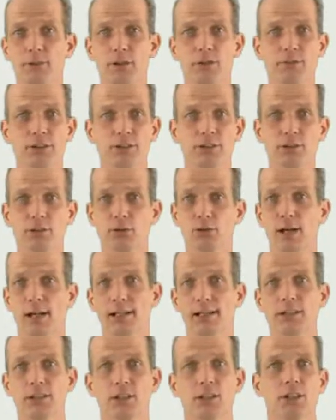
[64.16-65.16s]
your original
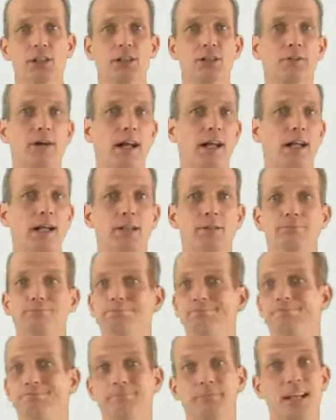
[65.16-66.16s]
creditor,
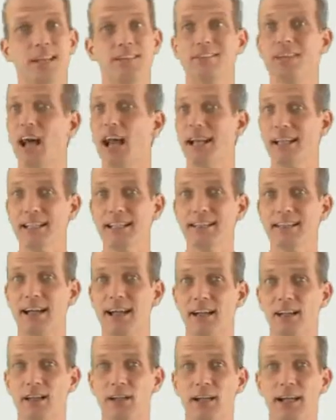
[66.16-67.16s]
assignee,
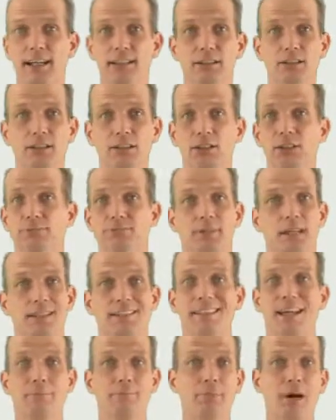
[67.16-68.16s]
debt collector,
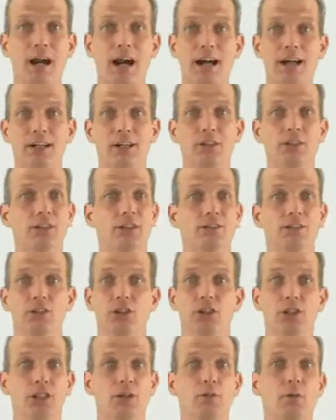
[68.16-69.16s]
debt buyer,
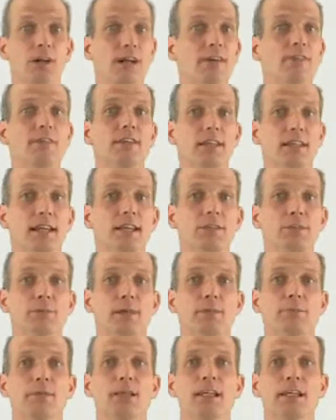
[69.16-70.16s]
attorney, whatever the case
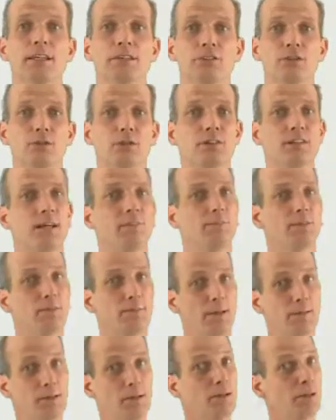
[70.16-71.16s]
may be, as you attempt to
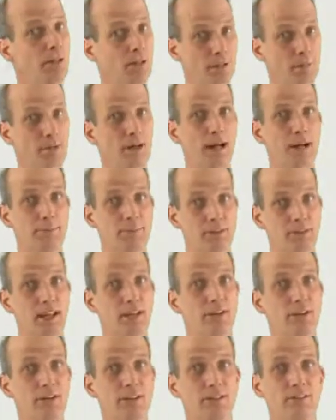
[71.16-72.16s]
maybe perhaps
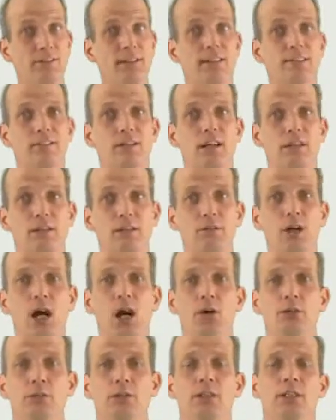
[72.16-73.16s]
settle these debts on your
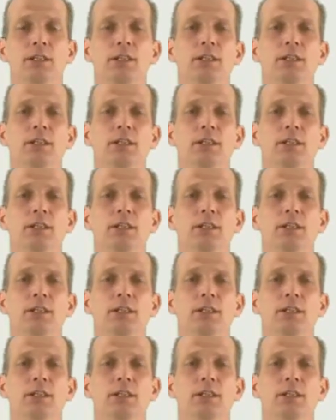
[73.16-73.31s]
own,